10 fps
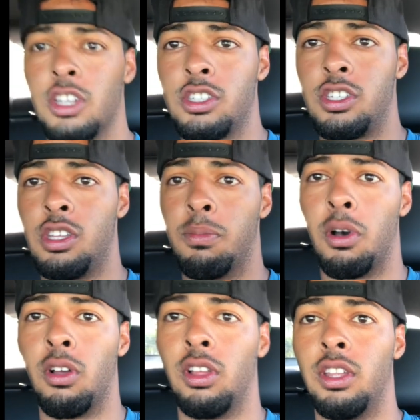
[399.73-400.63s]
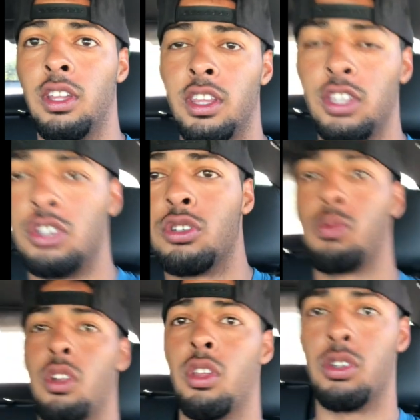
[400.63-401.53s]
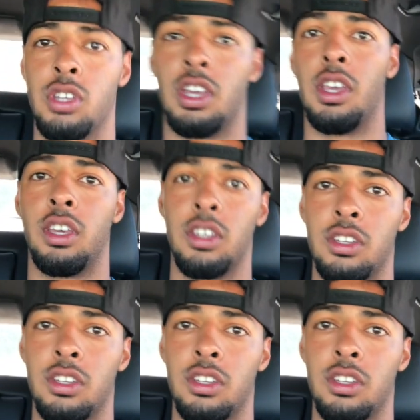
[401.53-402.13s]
see the ball and then use one of those like